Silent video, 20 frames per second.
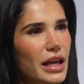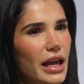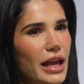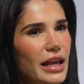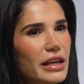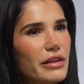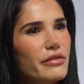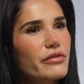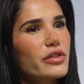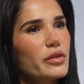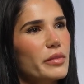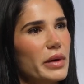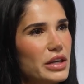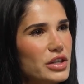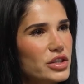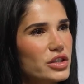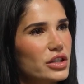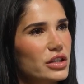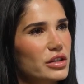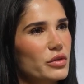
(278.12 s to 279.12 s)

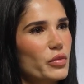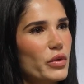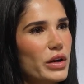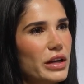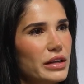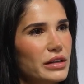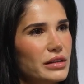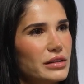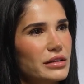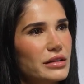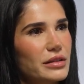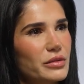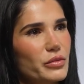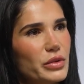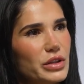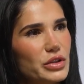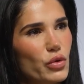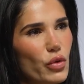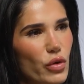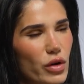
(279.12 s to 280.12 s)
inflammation when
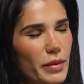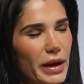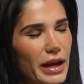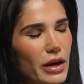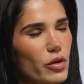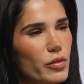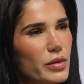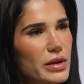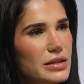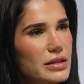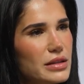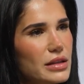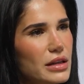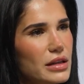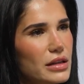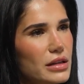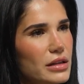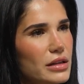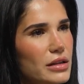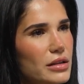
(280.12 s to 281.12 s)
we talk about obesity?